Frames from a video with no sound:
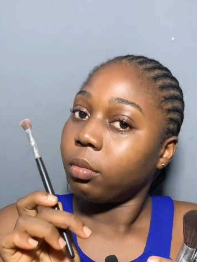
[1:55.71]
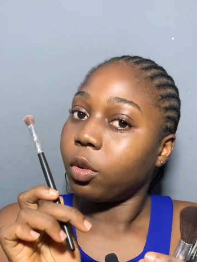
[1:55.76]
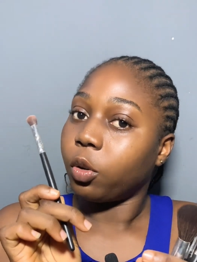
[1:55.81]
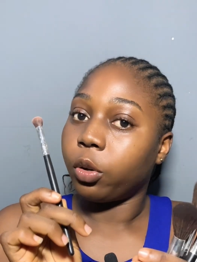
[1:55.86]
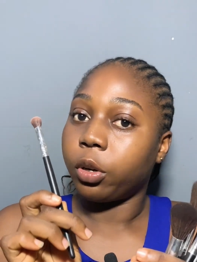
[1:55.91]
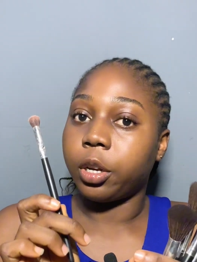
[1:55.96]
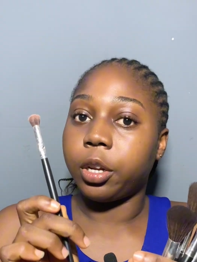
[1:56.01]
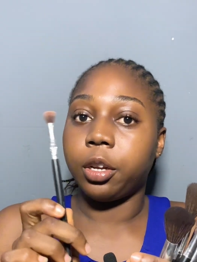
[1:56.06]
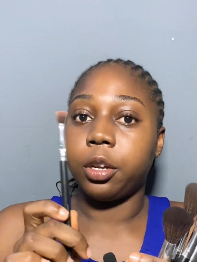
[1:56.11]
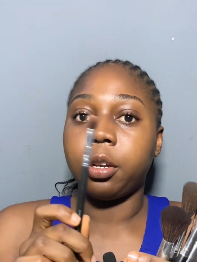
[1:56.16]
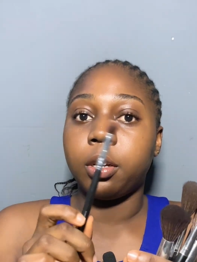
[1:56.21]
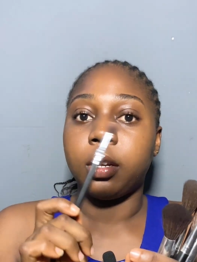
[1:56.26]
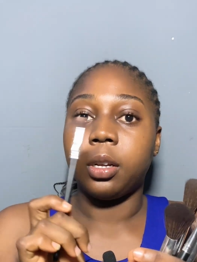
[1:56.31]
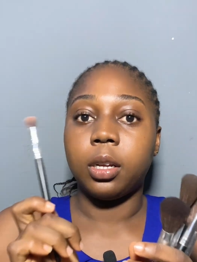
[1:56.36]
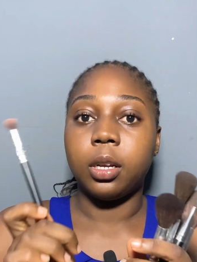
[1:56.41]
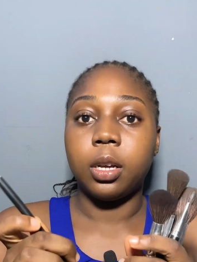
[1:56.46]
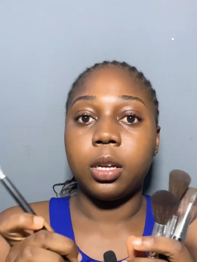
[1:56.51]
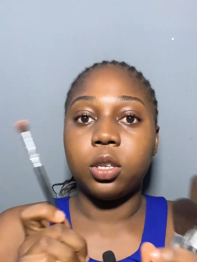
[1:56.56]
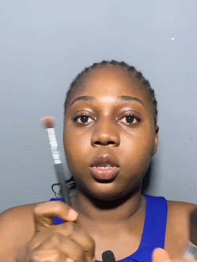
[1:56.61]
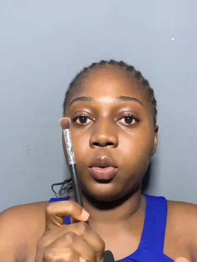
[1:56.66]
Okay, in
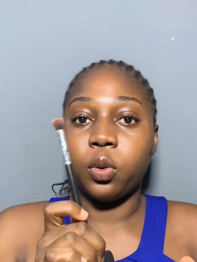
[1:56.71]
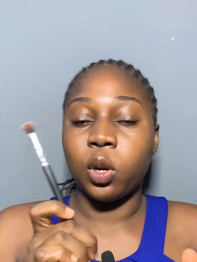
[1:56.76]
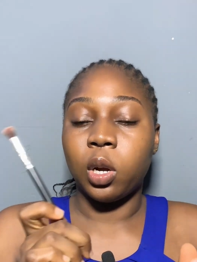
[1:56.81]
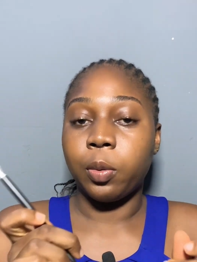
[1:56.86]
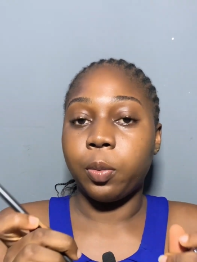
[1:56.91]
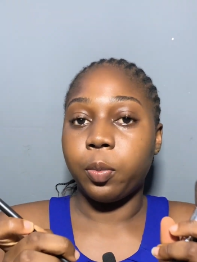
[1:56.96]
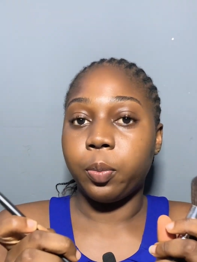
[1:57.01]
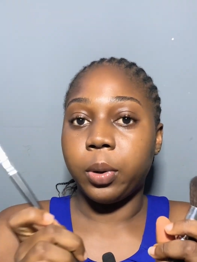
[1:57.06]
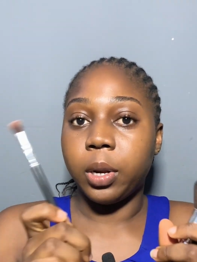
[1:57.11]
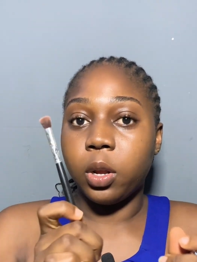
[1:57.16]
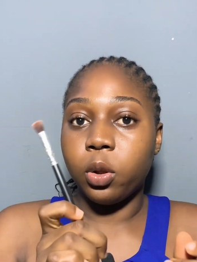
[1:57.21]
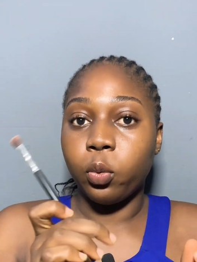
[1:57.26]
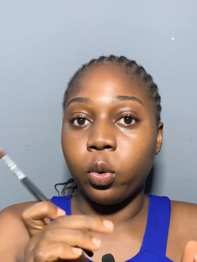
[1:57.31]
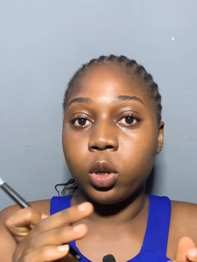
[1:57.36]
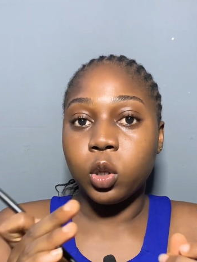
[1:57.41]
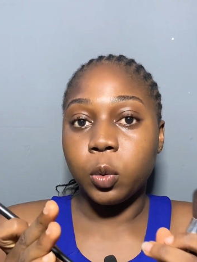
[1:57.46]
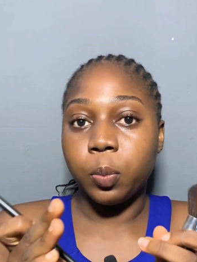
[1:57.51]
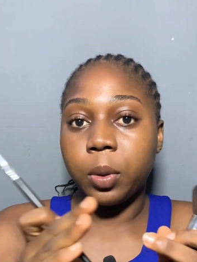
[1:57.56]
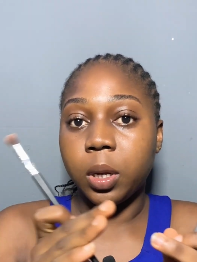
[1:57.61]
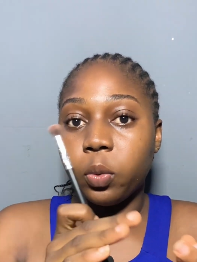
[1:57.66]
case you
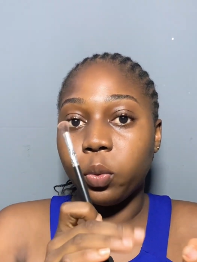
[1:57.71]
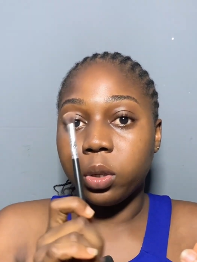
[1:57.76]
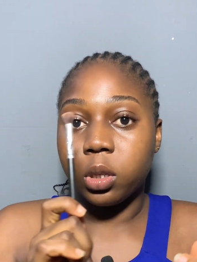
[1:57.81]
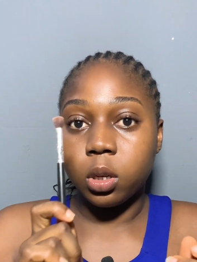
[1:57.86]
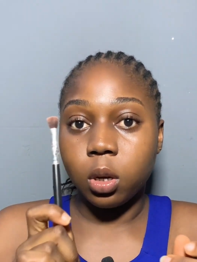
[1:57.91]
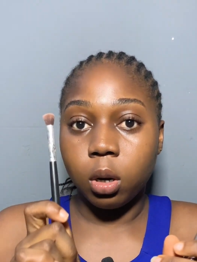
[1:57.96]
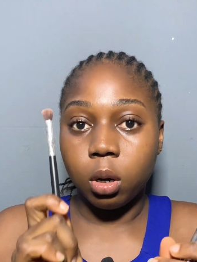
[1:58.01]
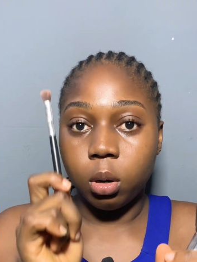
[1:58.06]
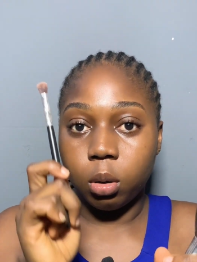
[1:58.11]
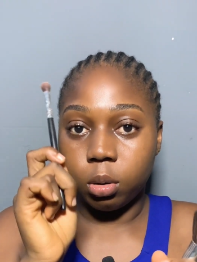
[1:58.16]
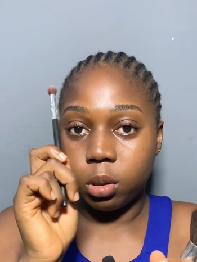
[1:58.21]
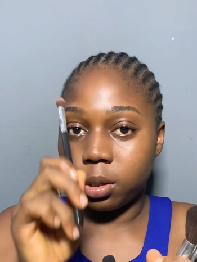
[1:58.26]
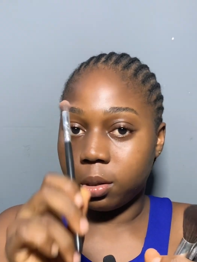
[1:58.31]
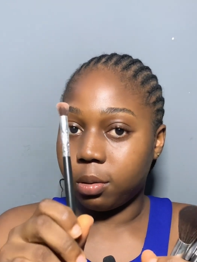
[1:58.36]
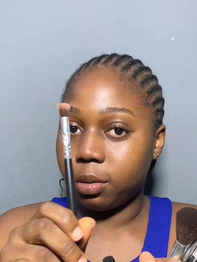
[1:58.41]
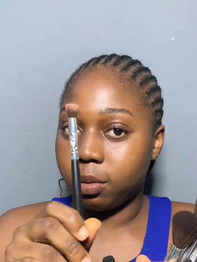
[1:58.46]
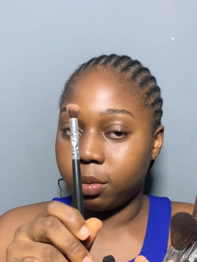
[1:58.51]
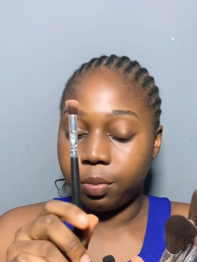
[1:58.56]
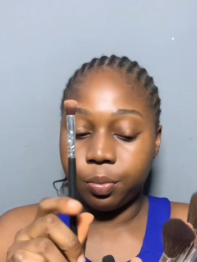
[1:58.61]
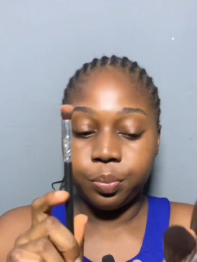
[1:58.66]
want to play with colors.